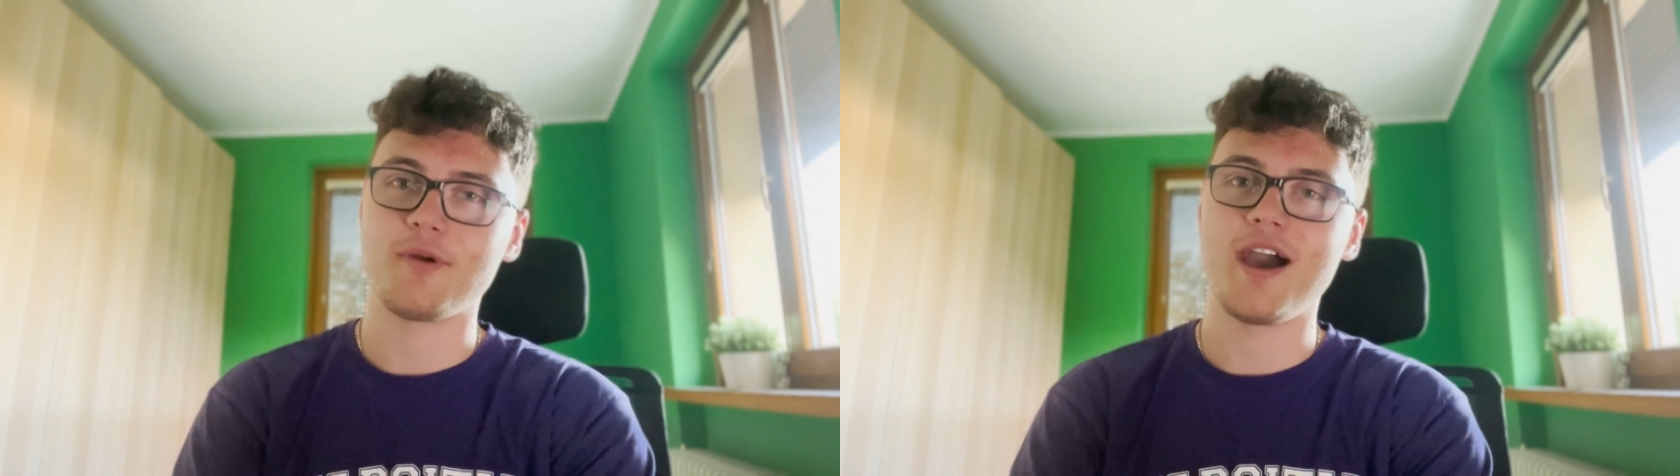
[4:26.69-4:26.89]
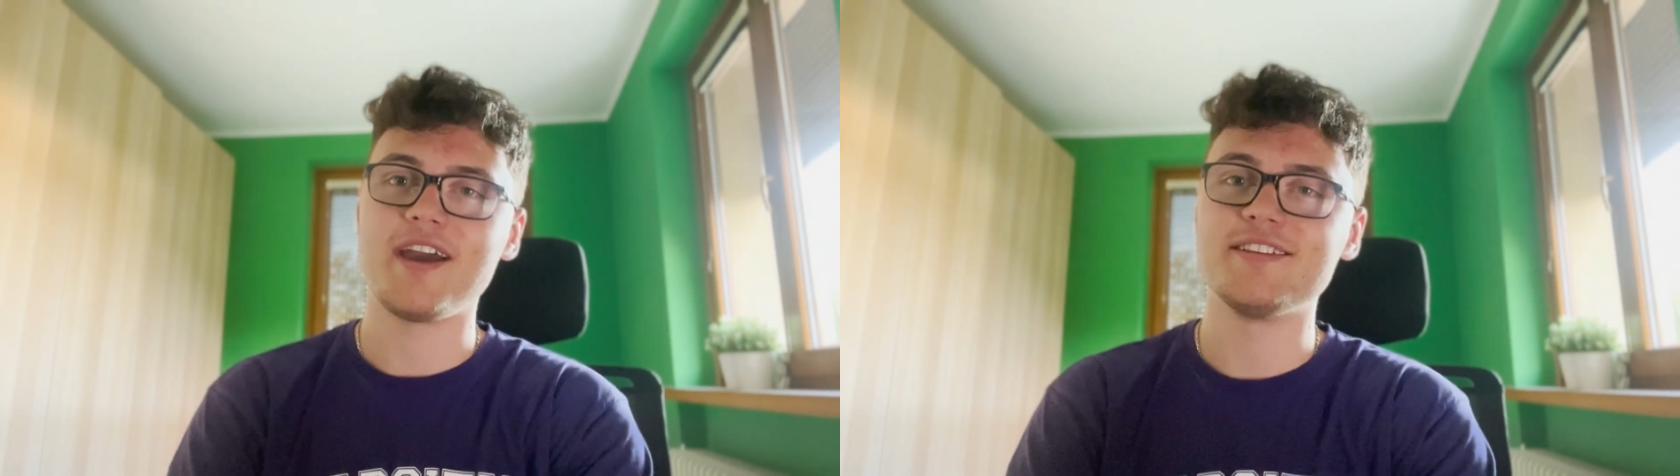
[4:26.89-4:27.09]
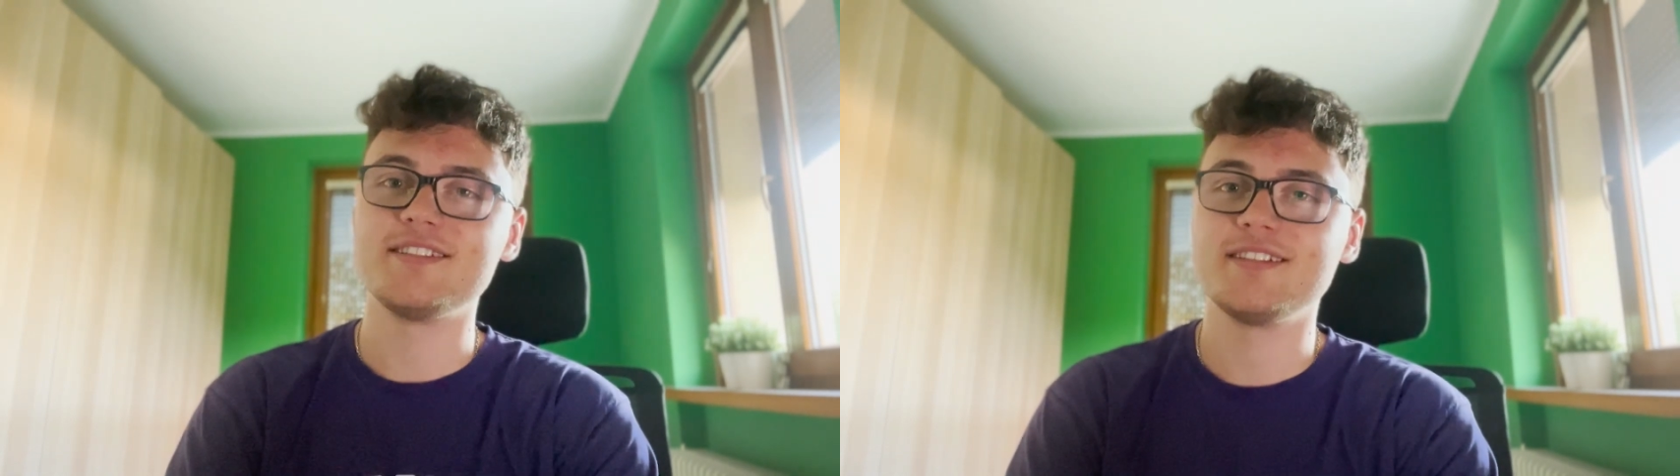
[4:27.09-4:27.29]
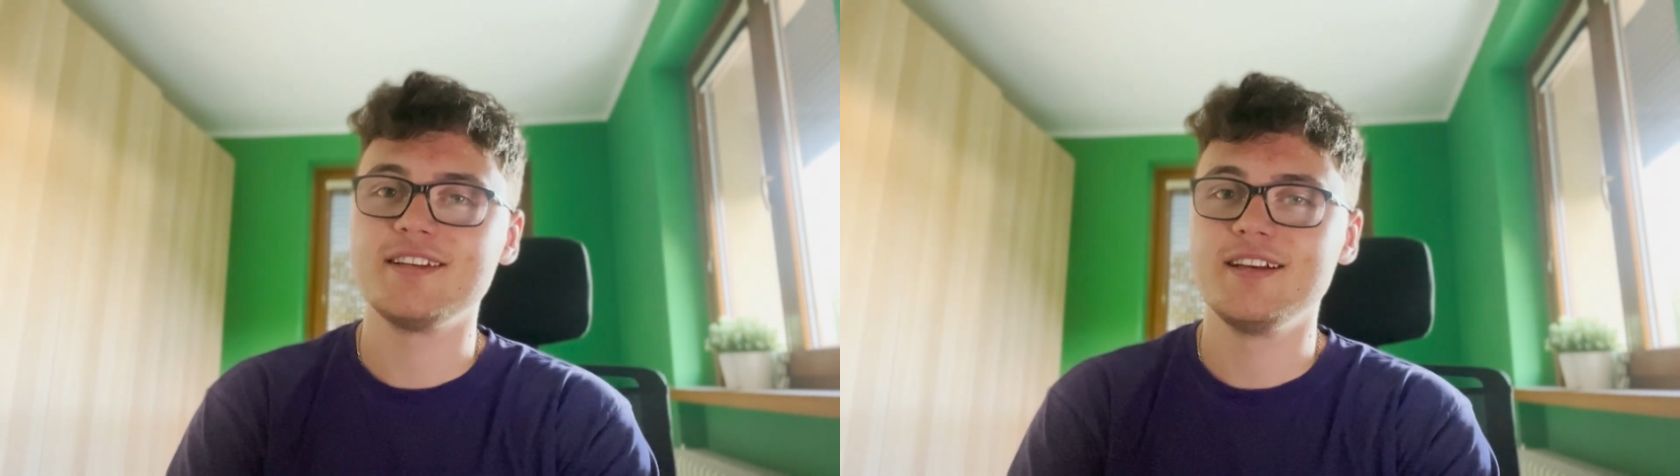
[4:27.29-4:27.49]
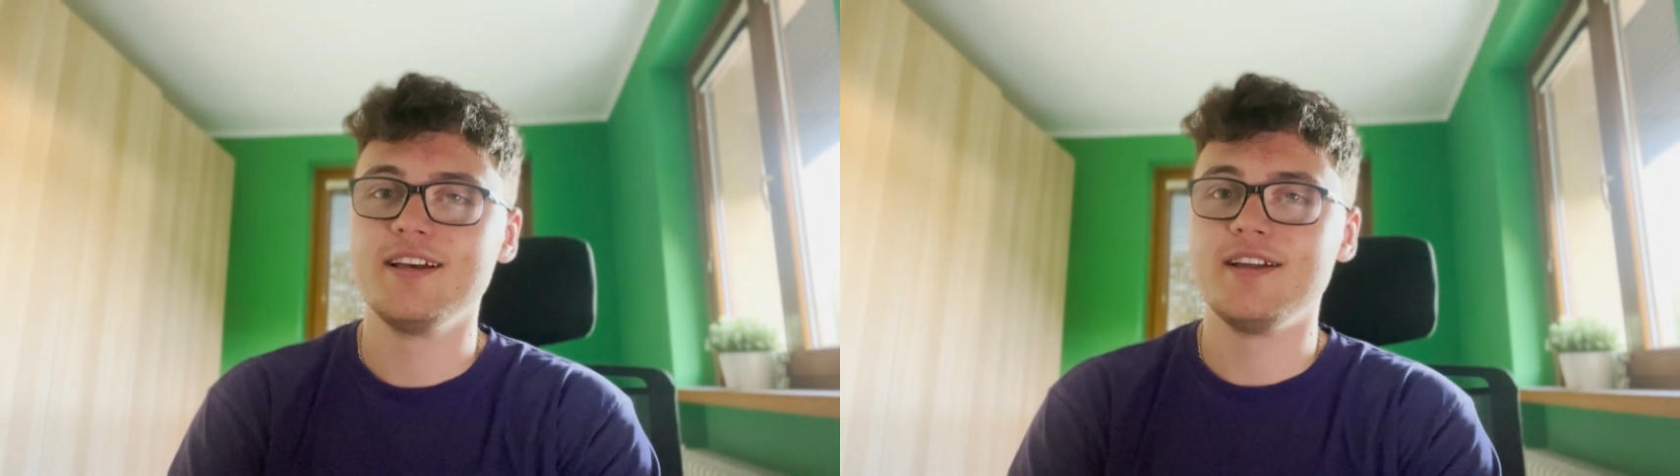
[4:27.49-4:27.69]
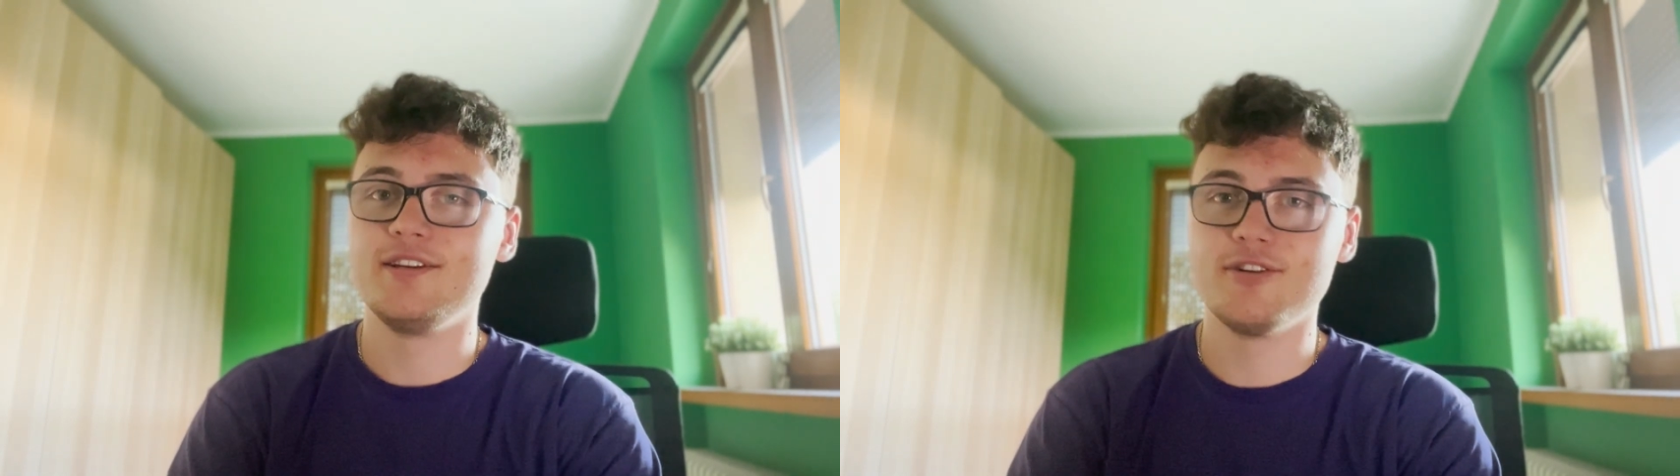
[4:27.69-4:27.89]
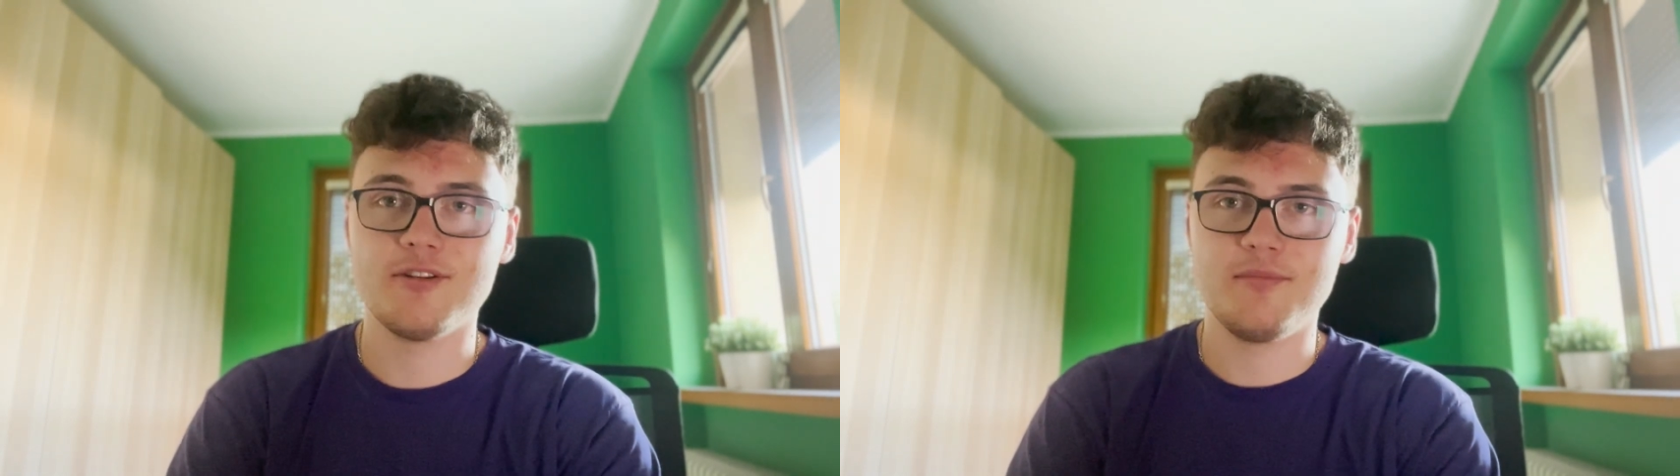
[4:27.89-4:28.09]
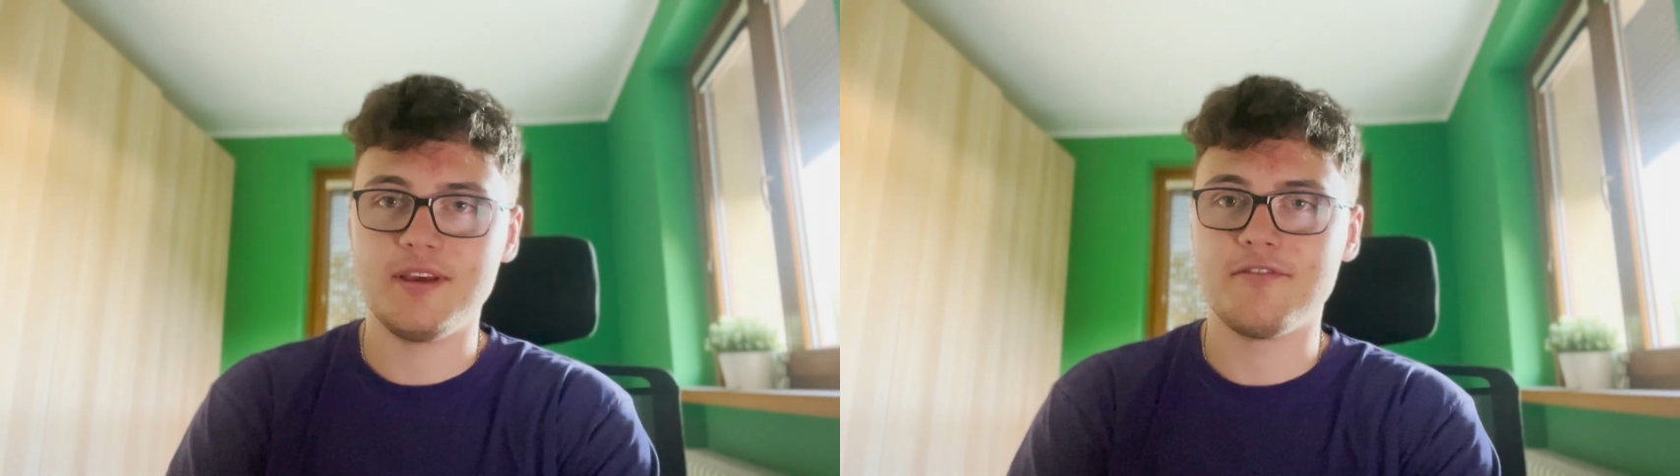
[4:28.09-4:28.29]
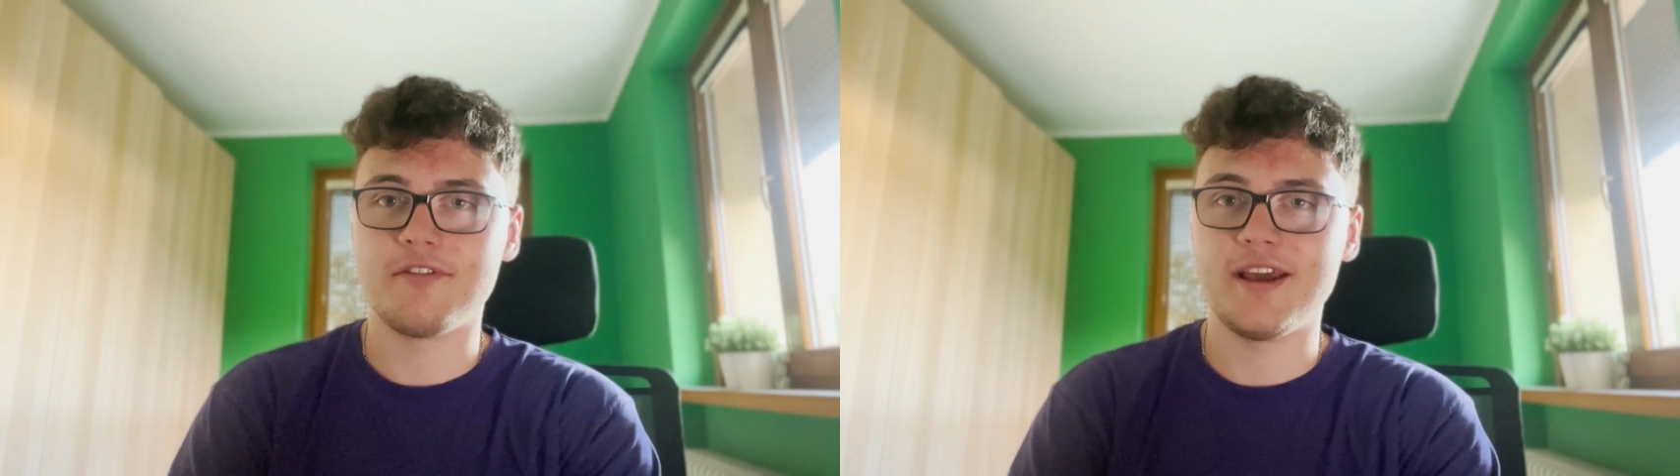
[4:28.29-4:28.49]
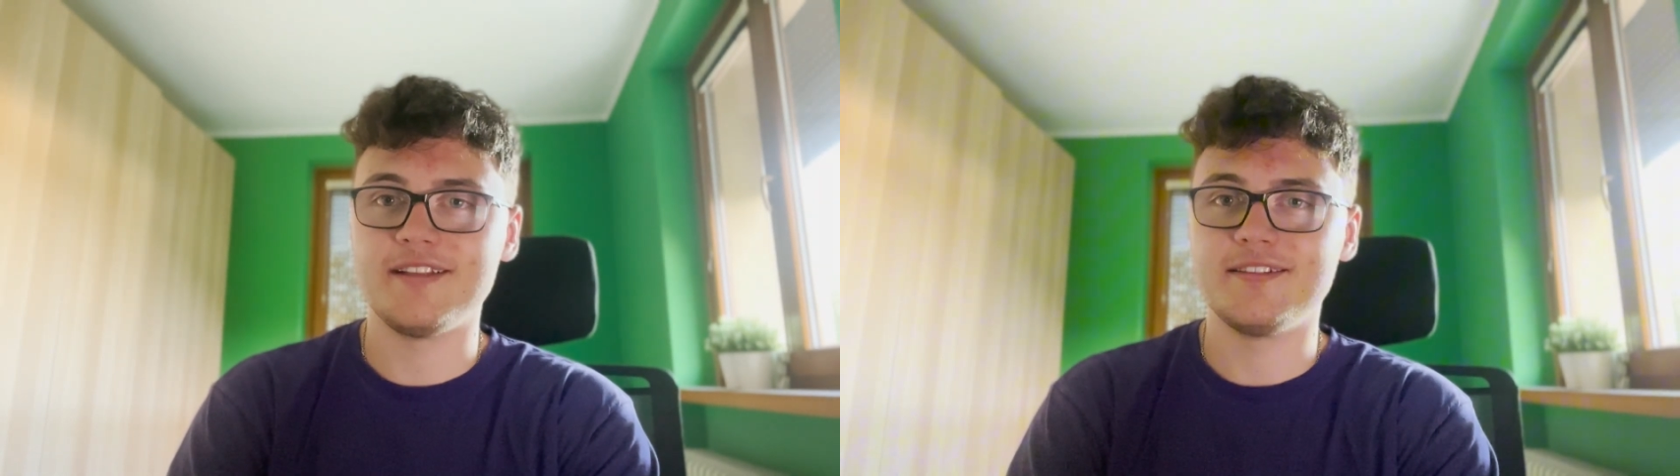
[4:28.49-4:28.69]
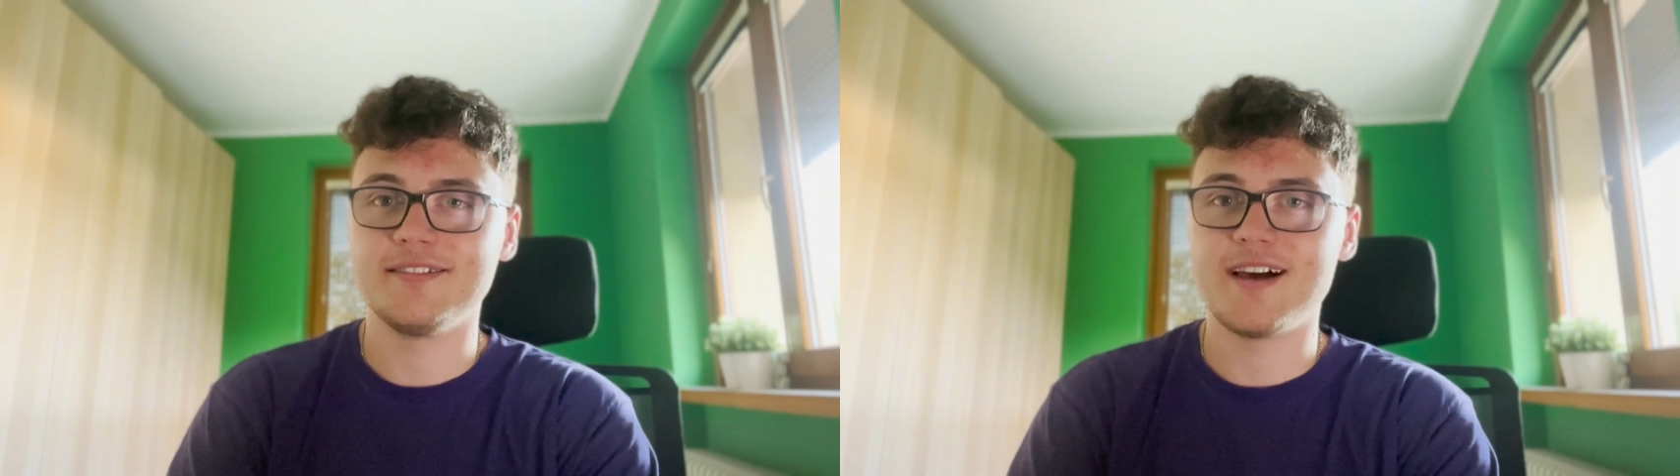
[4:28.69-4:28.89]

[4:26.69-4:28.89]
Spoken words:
guys, don't be afraid.